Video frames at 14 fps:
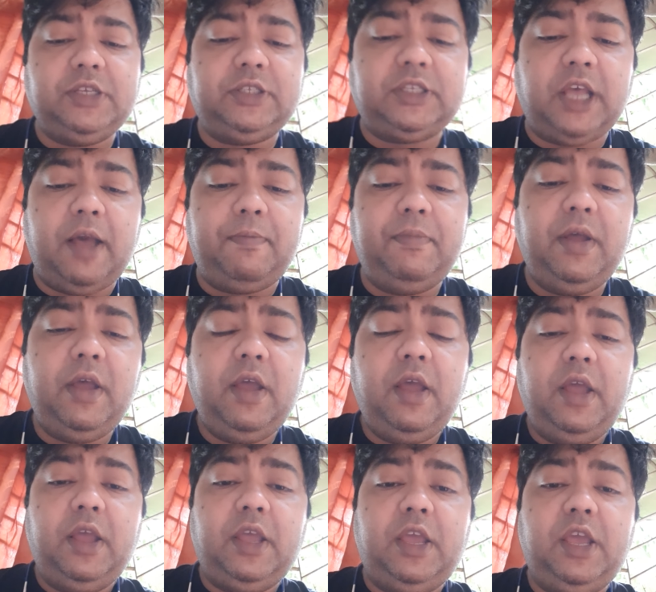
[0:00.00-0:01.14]
sam
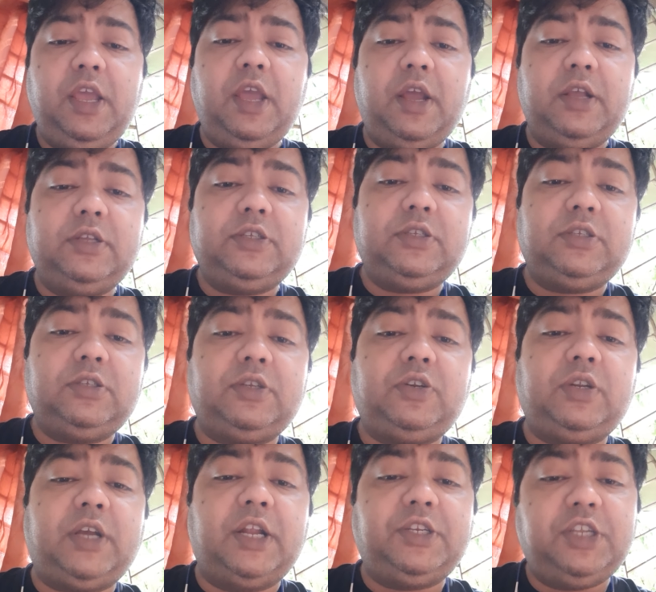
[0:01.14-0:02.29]
he
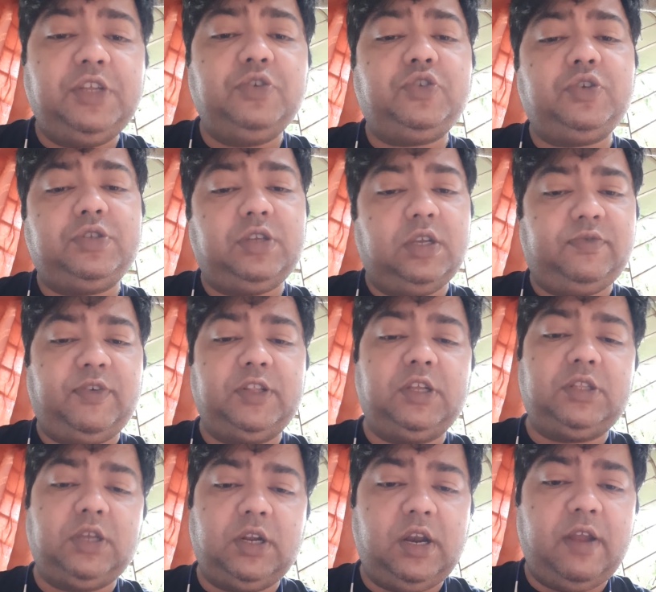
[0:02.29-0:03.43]
continues to search for the
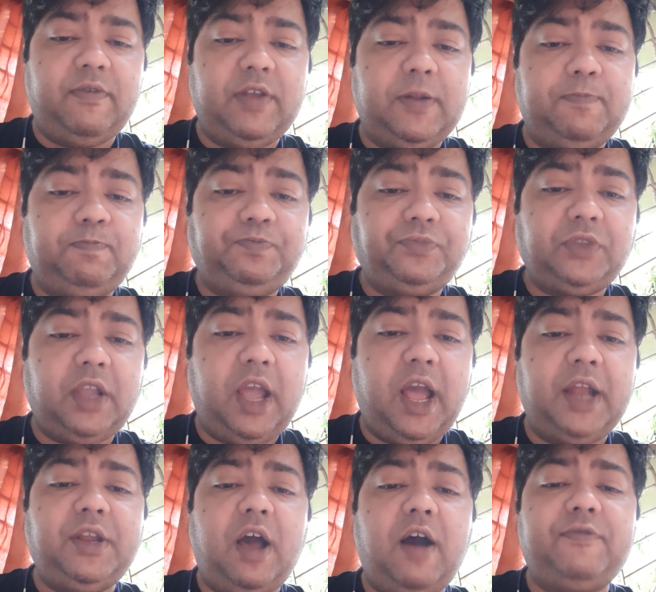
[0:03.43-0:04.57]
third level
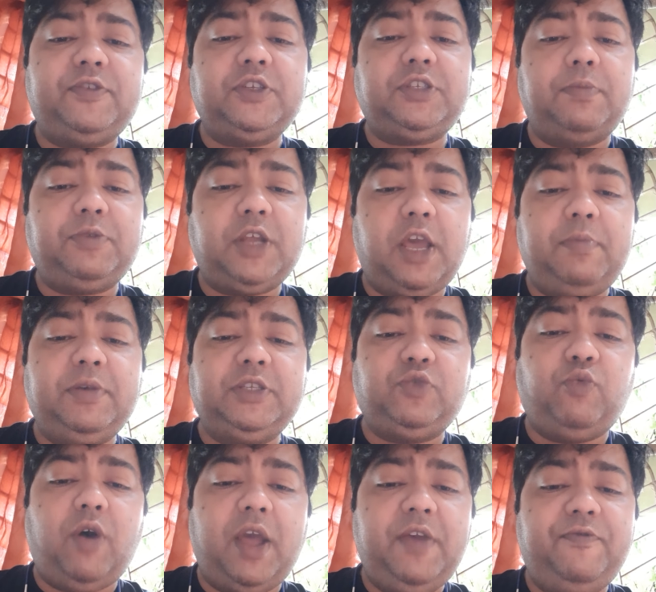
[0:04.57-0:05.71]
and after some time his
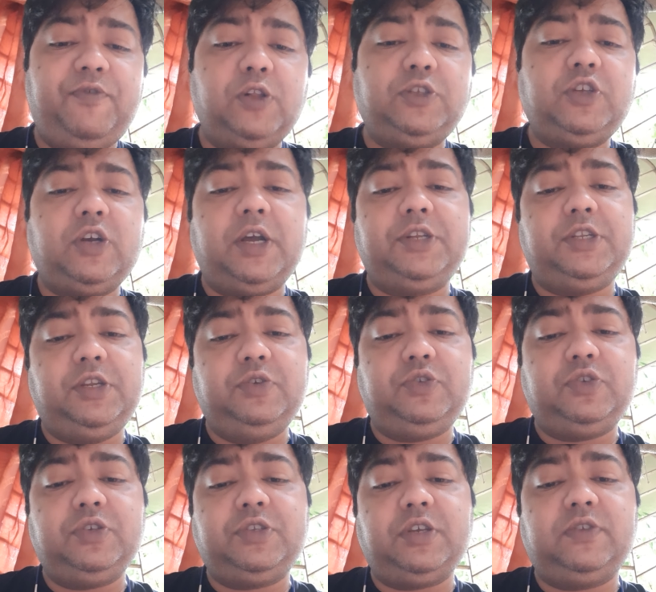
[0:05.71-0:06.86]
wife also continues
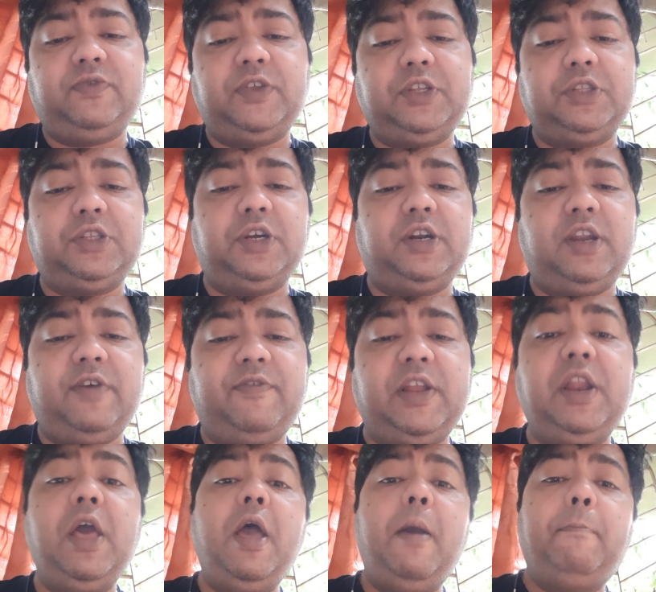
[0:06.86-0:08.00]
to search for the third level
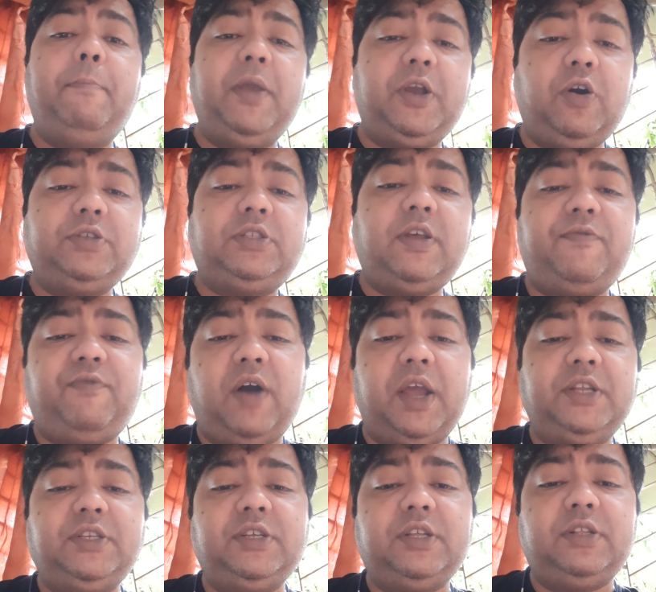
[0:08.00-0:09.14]
because they
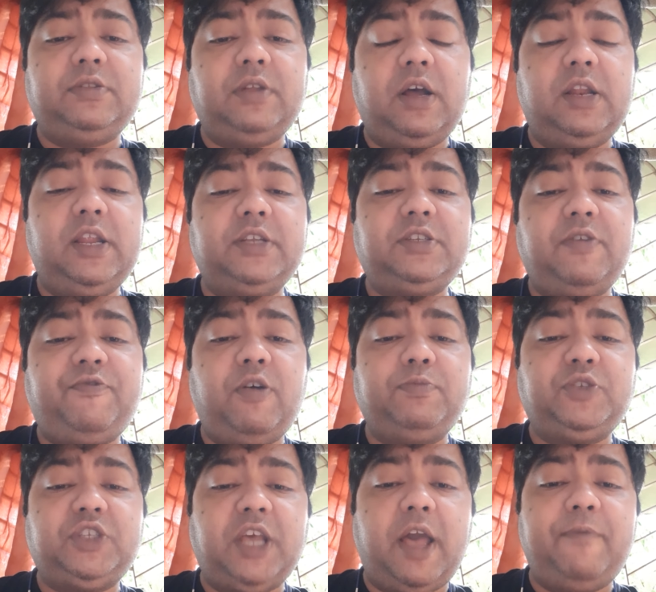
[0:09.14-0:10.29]
find a, letter from
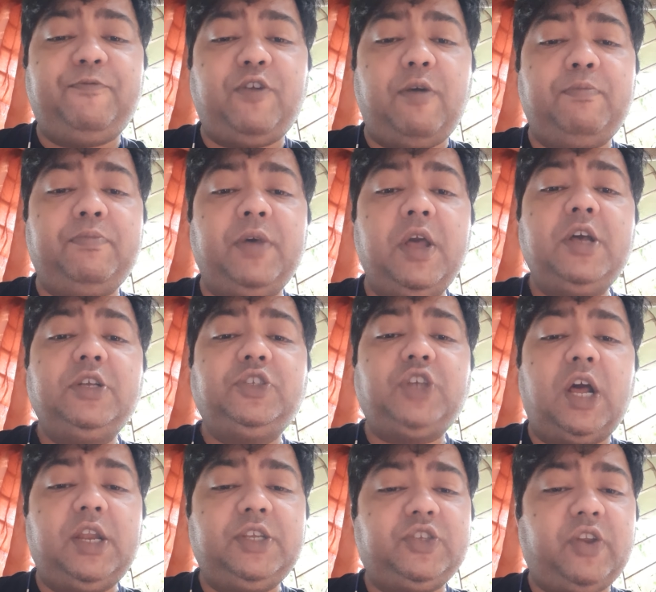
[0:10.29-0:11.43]
Sam from
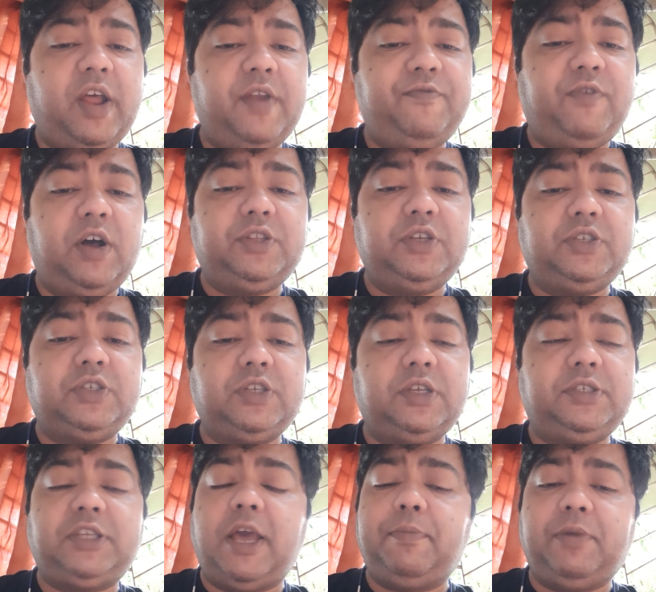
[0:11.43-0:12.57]
Charlie's grandfather's
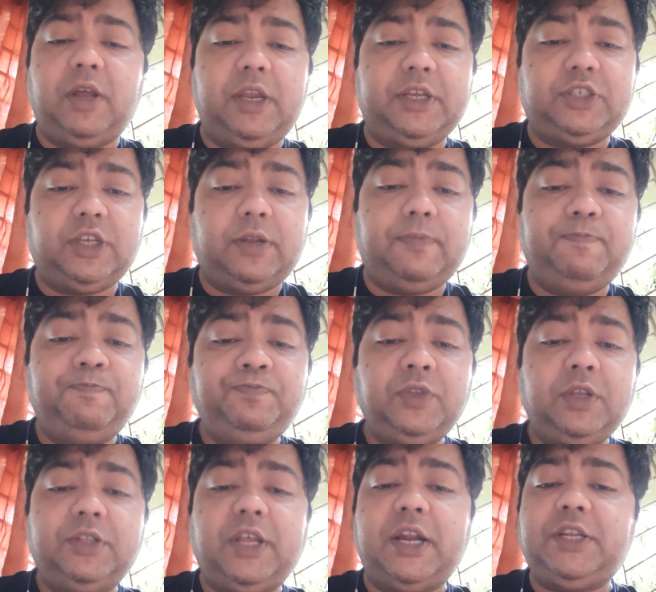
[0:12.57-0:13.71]
stamp collection
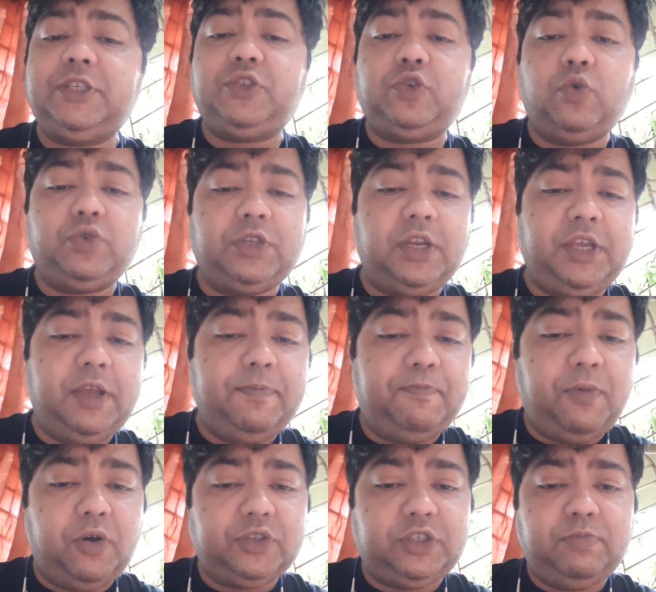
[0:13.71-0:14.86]
that is totally
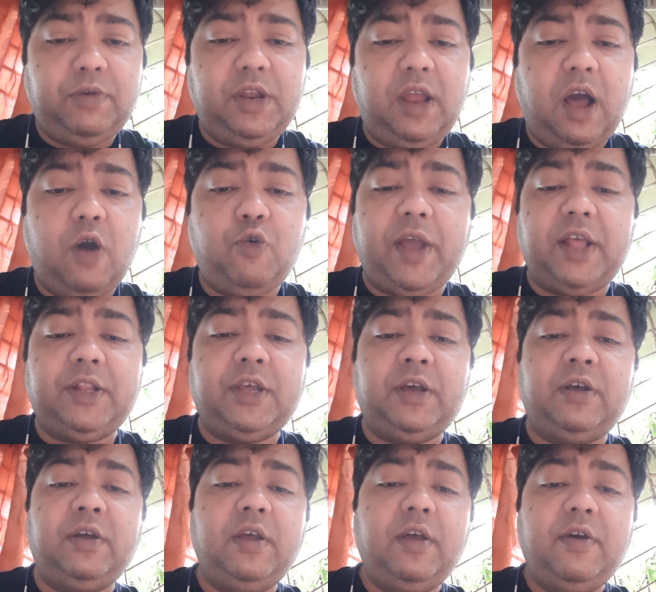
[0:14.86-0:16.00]
impossible how can
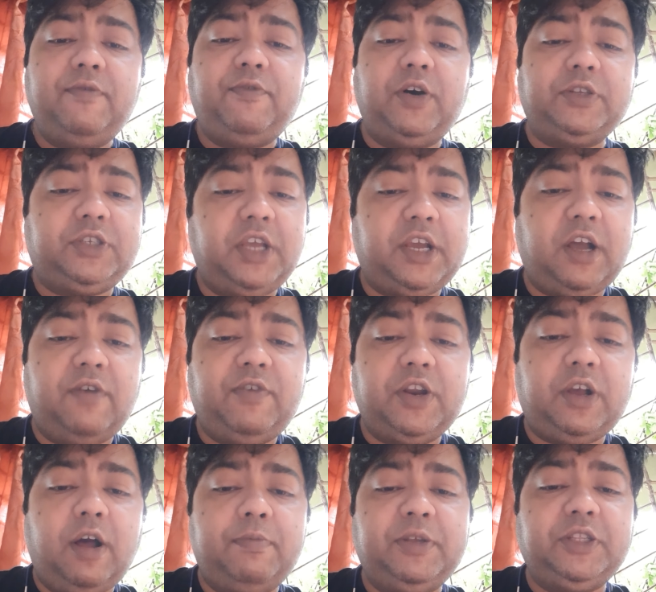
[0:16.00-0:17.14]
a first day cover
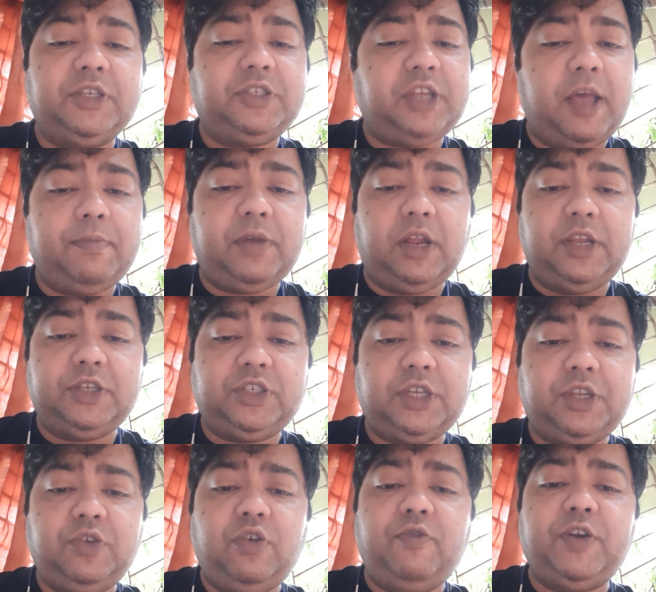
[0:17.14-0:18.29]
come in the stamp
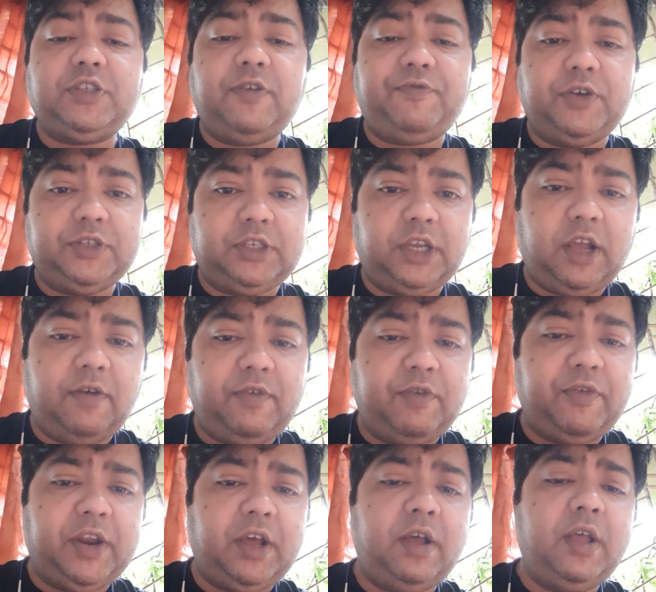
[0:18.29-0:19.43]
collection you know what is a first day cover
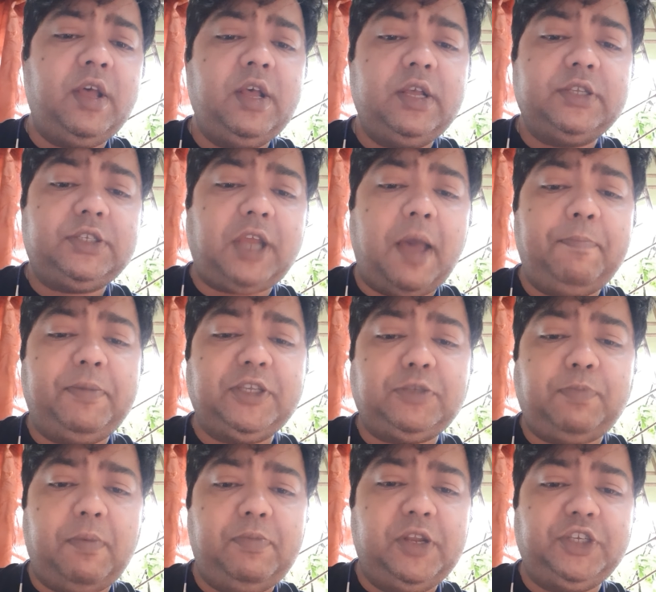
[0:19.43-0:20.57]
when a stamp is
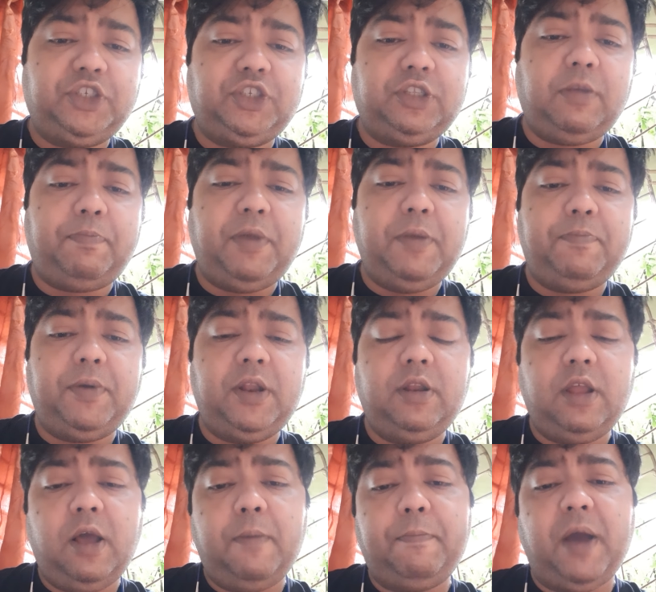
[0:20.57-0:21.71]
published the
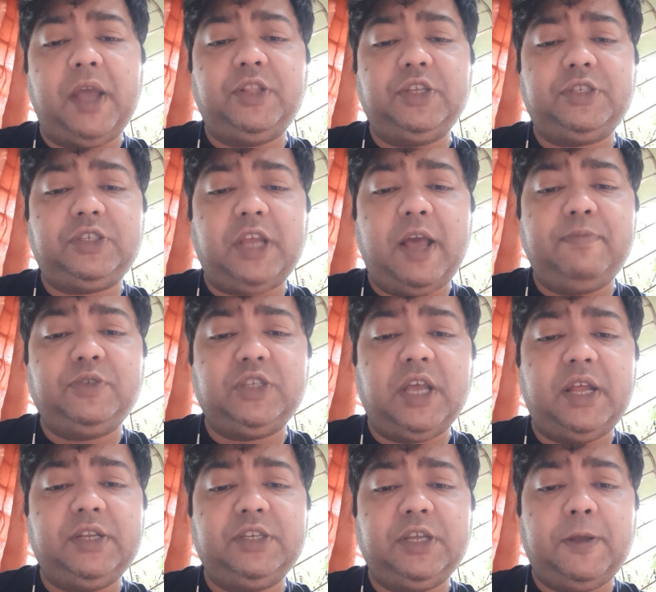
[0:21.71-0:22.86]
people uh, buy the stamps
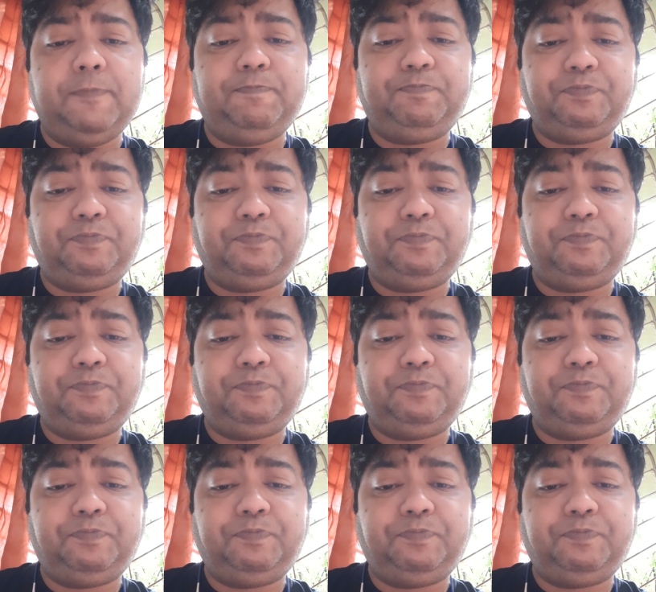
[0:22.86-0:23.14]
and uh,